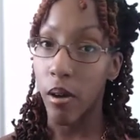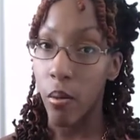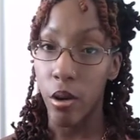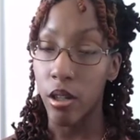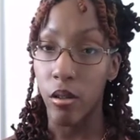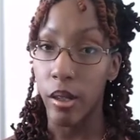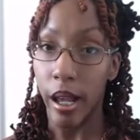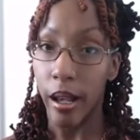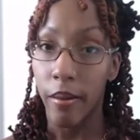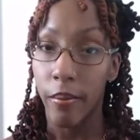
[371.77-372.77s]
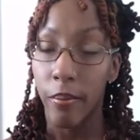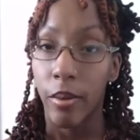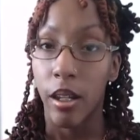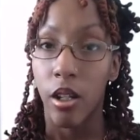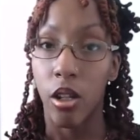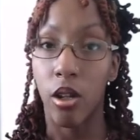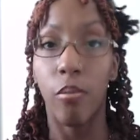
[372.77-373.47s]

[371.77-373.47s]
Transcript: I wouldn't do that, you know,